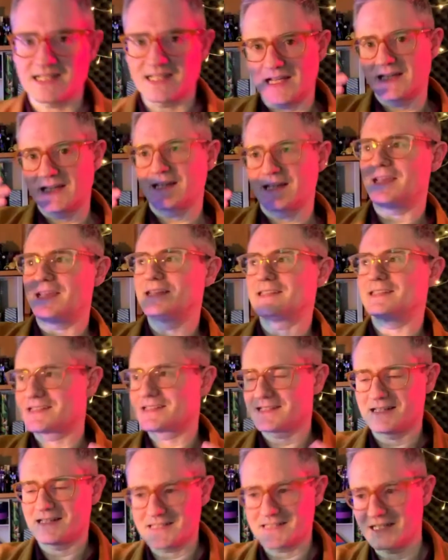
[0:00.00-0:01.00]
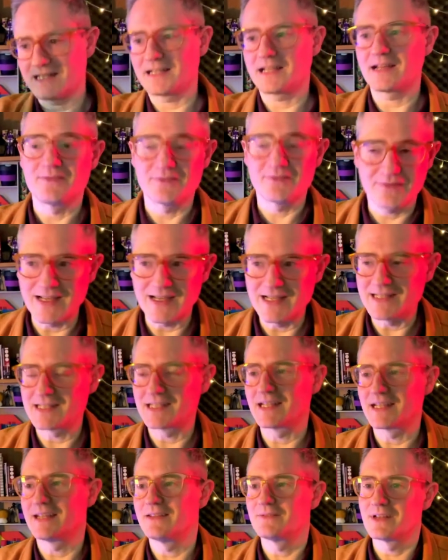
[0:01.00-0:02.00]
like I'm
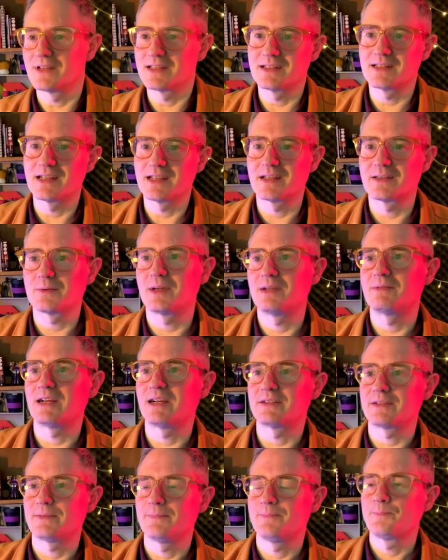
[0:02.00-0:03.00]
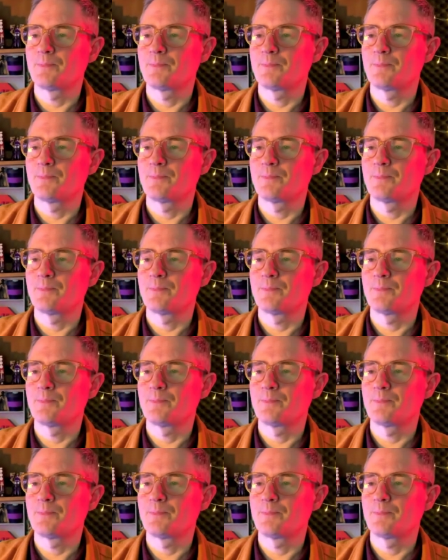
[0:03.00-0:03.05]
facing it rather than the other way around.